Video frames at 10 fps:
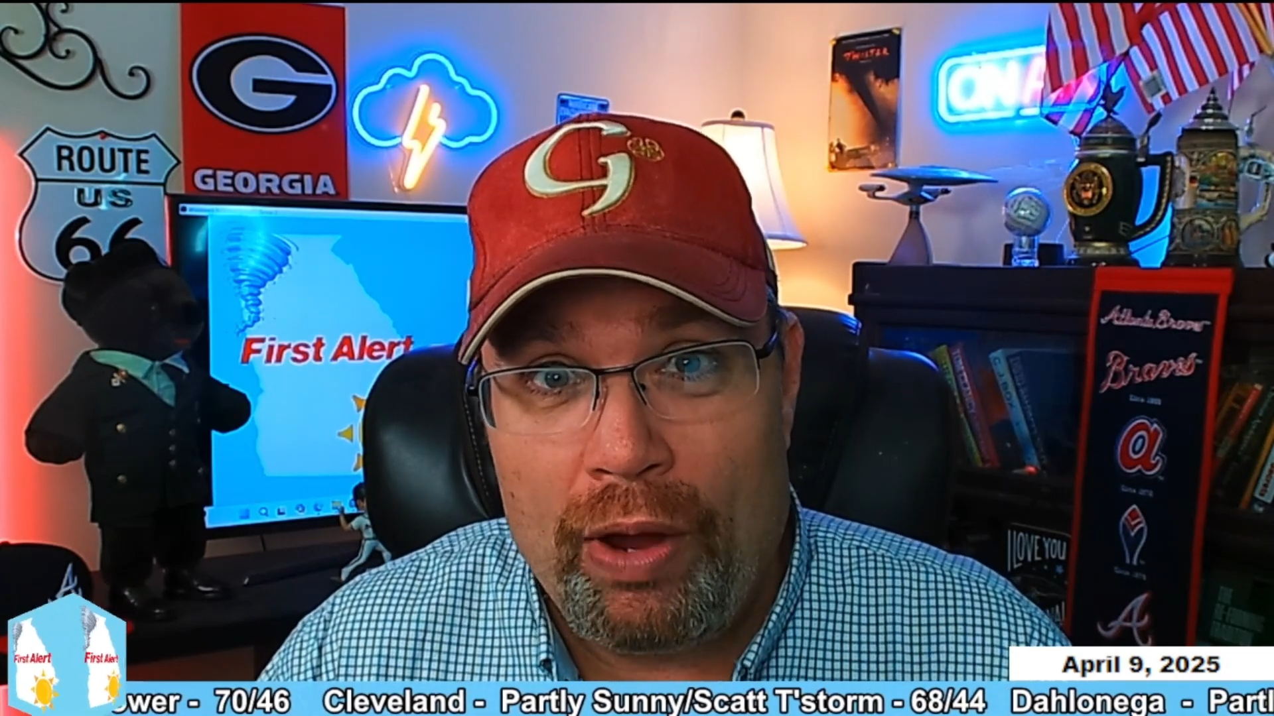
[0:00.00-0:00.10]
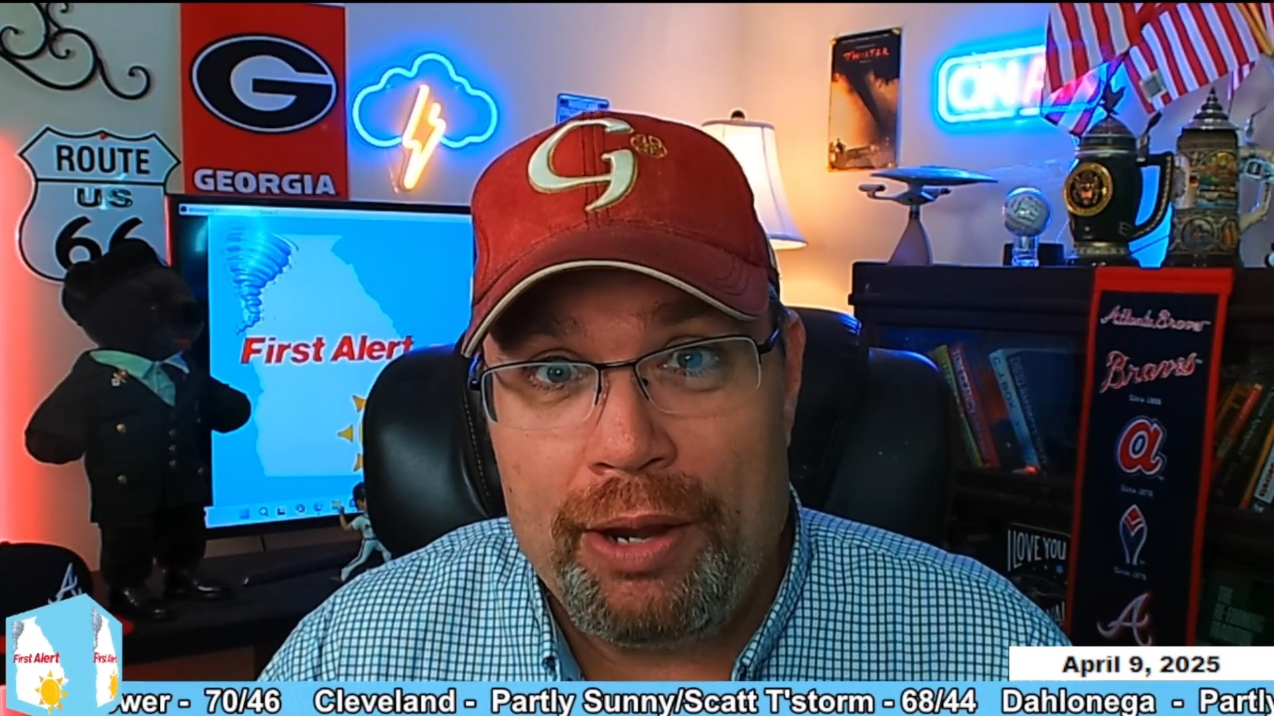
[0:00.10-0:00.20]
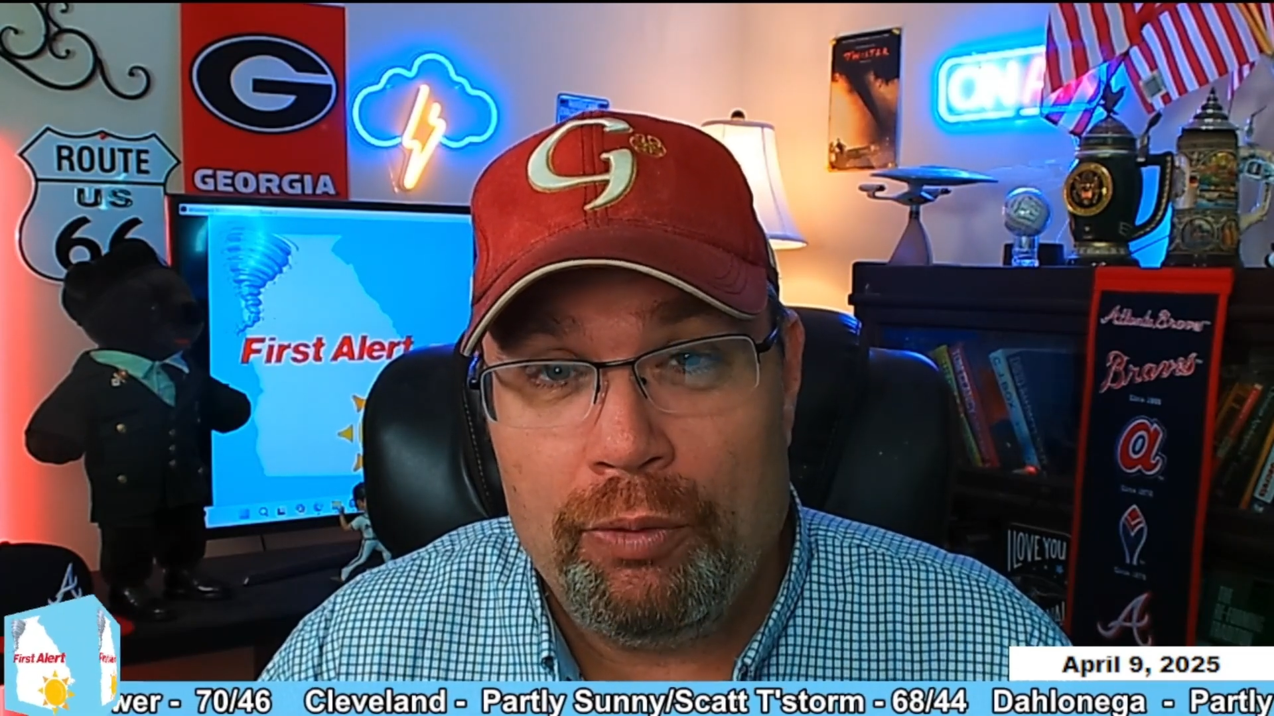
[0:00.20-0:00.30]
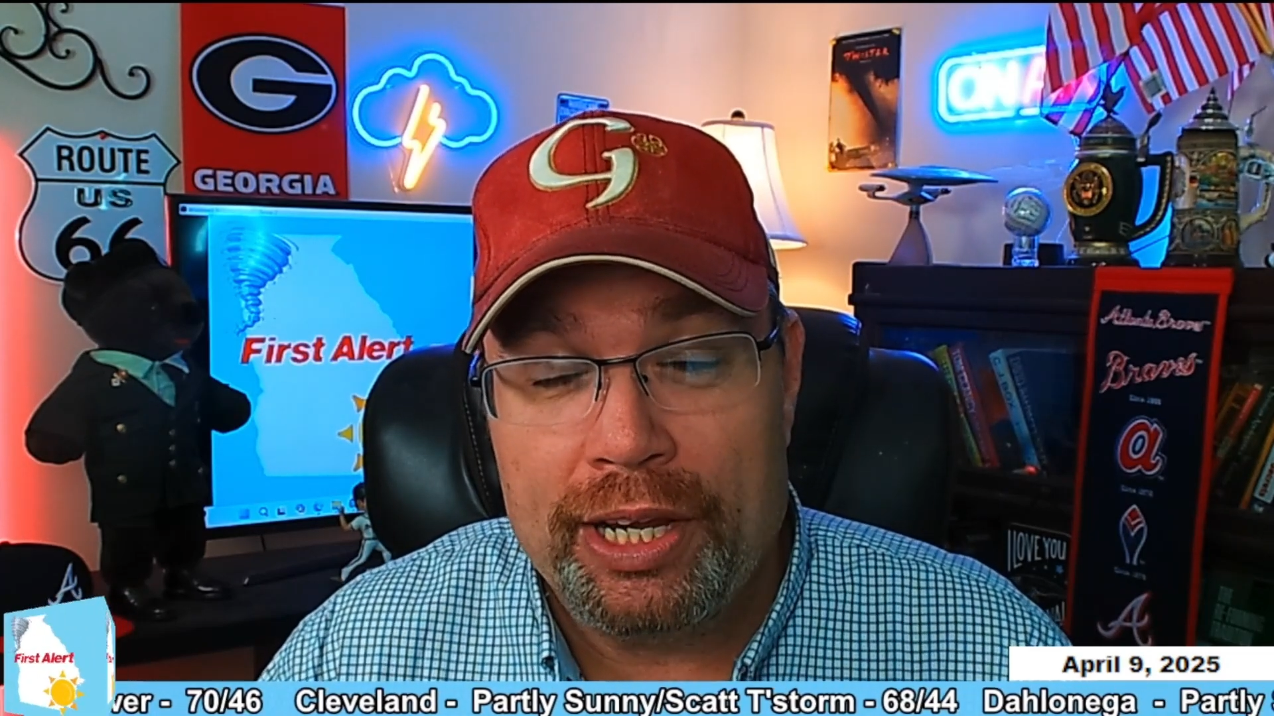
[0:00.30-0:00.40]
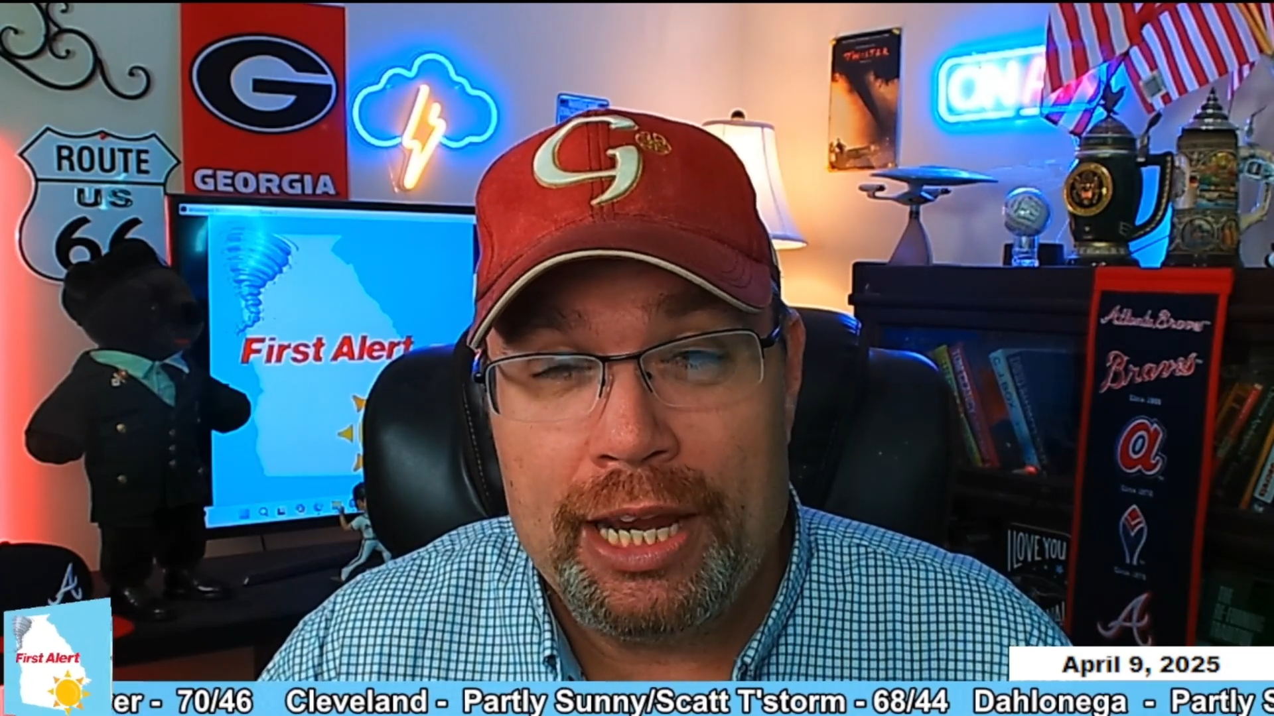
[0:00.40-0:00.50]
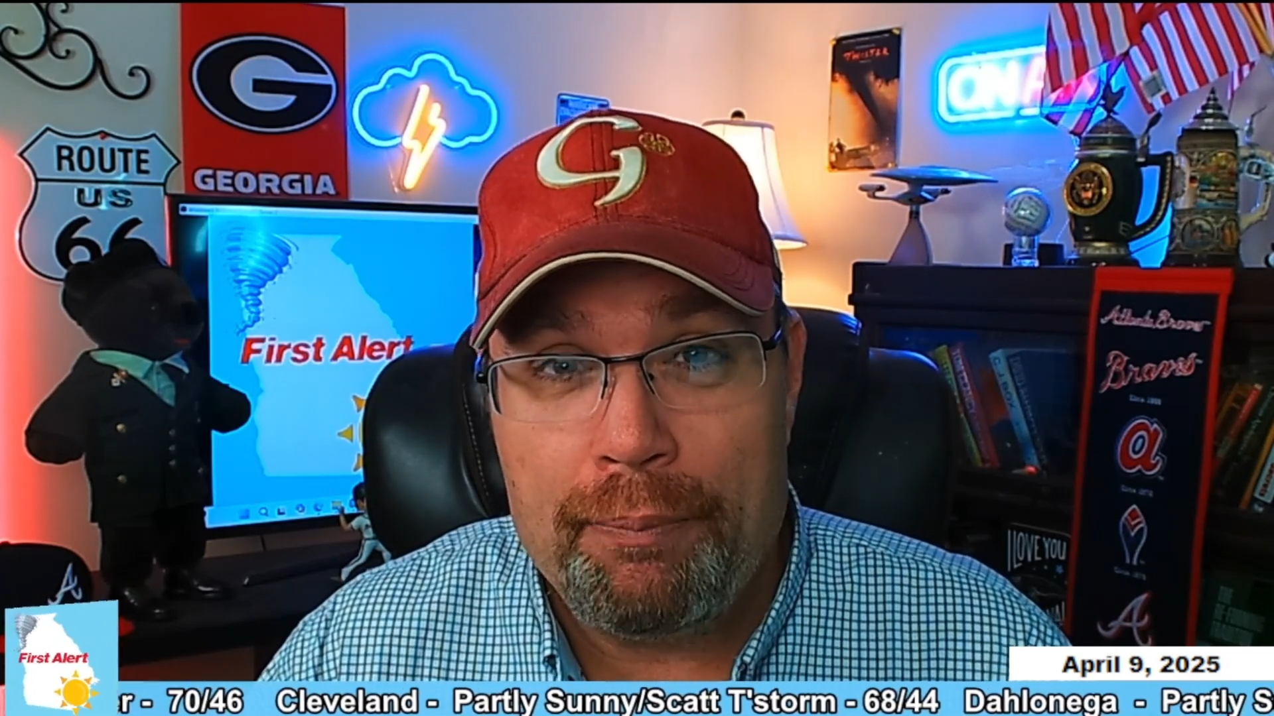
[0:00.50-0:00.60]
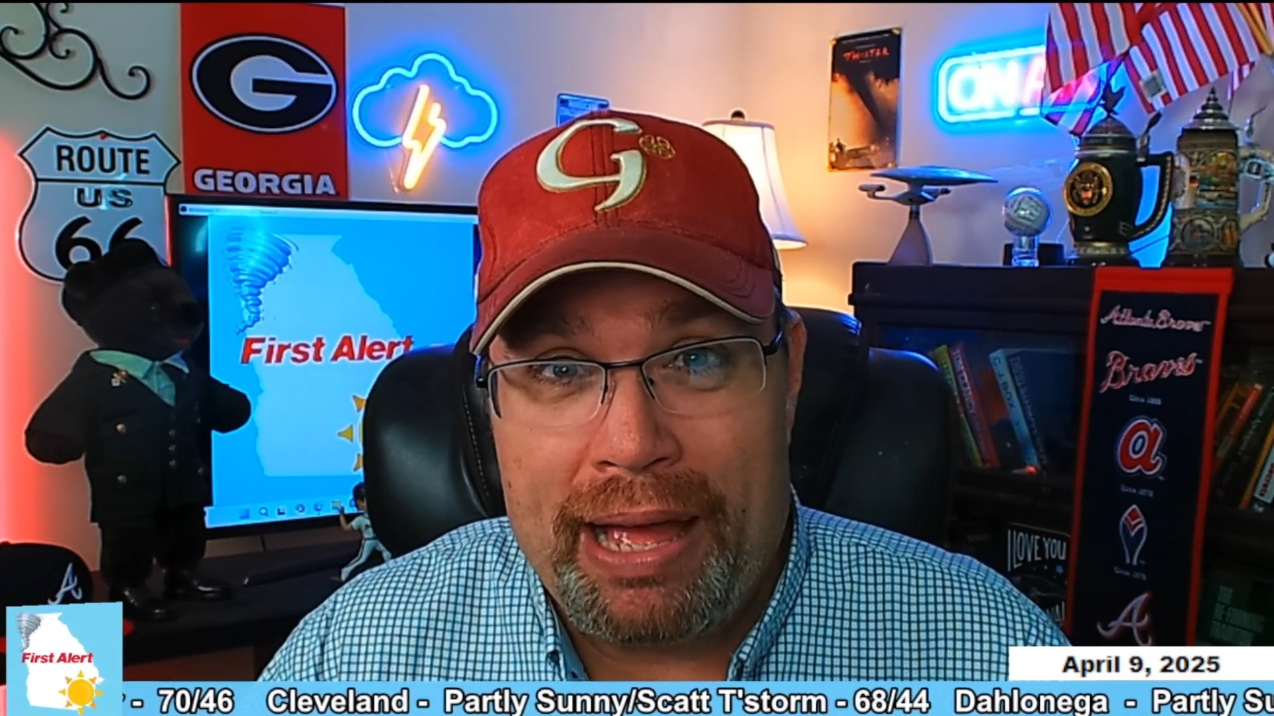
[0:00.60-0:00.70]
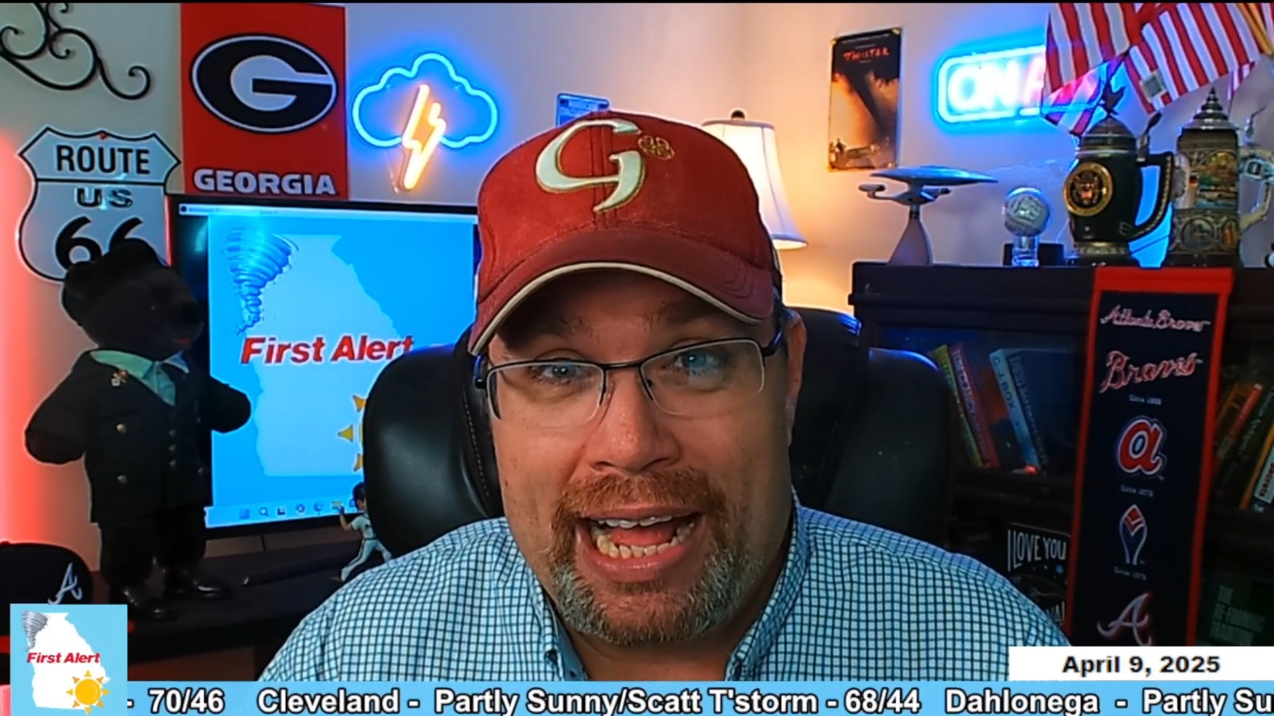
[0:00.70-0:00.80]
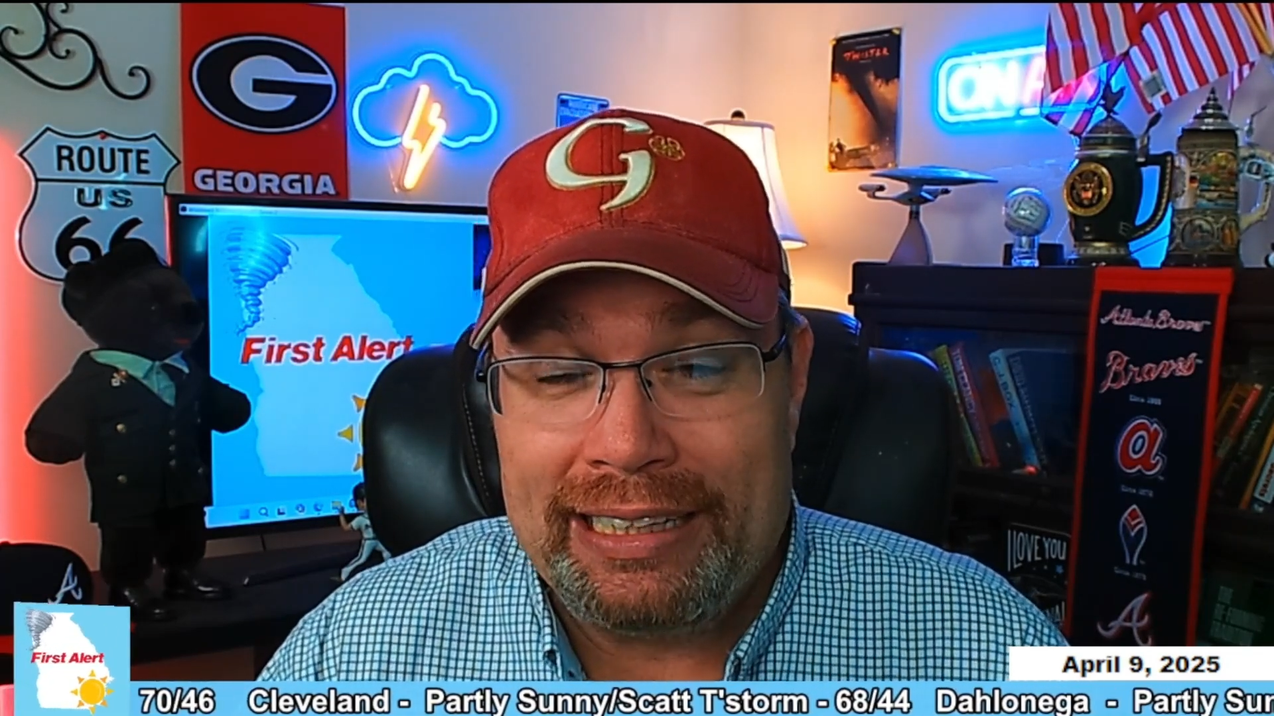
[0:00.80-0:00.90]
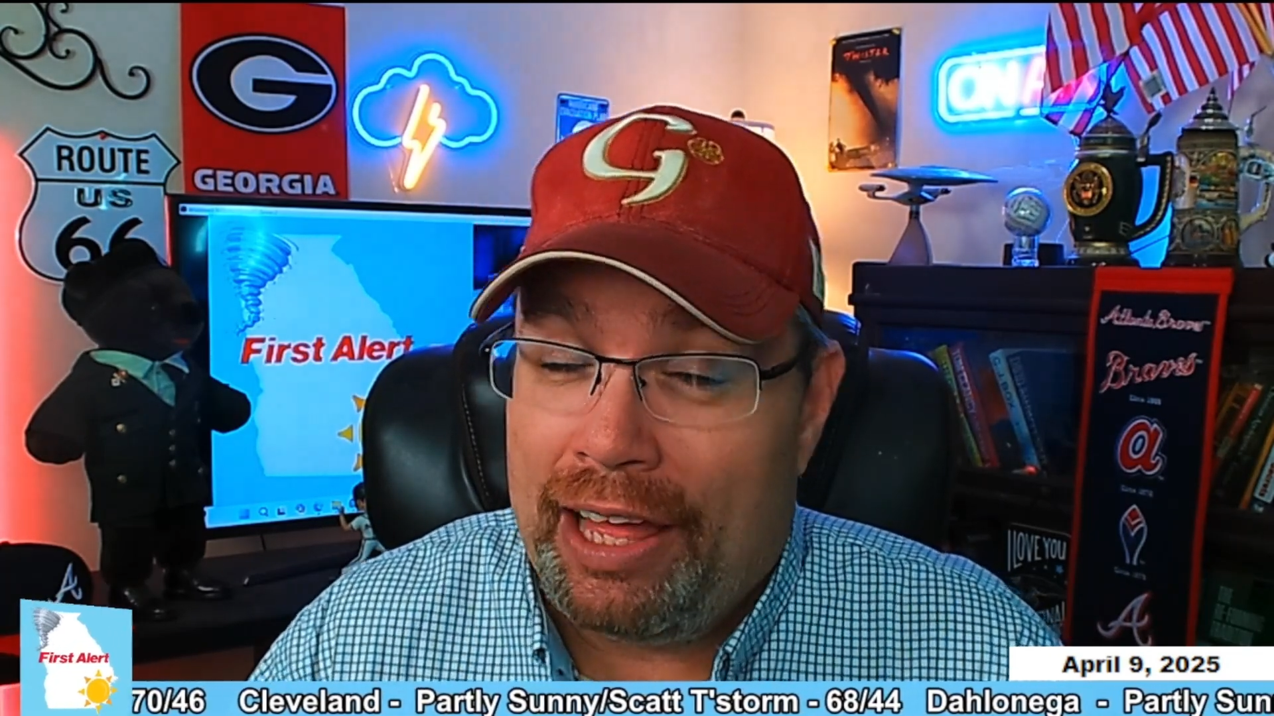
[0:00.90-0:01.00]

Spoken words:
when we'll get it back.